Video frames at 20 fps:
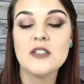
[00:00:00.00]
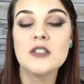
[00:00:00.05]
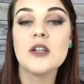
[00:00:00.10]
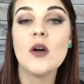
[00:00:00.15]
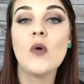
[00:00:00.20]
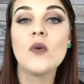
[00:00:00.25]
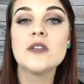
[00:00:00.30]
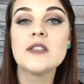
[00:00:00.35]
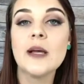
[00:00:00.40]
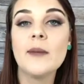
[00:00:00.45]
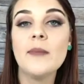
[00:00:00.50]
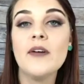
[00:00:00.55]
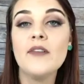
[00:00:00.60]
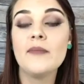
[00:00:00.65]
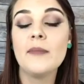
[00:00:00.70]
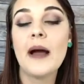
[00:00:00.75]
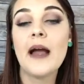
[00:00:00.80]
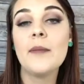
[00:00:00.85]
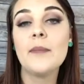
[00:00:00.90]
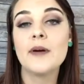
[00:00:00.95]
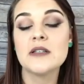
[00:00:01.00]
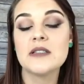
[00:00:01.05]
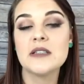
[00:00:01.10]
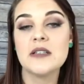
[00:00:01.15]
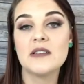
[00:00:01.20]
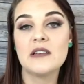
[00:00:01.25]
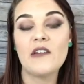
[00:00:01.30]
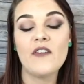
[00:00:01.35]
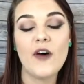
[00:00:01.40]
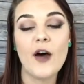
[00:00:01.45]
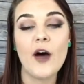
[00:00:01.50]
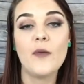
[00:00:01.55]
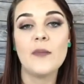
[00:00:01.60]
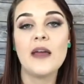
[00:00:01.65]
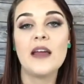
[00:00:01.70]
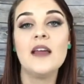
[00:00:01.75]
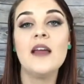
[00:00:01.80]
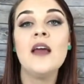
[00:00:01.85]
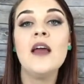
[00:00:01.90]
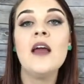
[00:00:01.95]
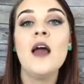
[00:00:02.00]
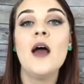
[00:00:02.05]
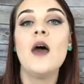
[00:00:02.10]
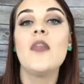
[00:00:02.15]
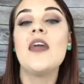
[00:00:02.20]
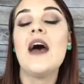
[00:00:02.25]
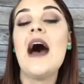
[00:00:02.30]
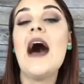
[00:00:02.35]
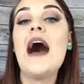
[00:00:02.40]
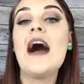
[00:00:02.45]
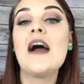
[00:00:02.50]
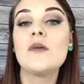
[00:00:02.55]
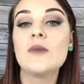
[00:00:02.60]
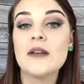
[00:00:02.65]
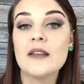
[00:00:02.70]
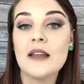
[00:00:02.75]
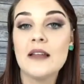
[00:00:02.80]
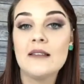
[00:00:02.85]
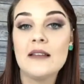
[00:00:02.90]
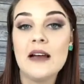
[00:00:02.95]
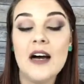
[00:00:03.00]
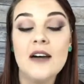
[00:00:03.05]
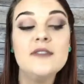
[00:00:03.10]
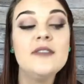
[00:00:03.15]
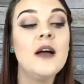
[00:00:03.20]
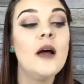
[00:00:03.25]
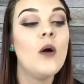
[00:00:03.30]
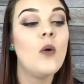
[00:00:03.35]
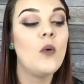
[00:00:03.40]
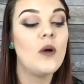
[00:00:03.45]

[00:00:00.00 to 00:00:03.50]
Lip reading: So some of my personal development that I really love,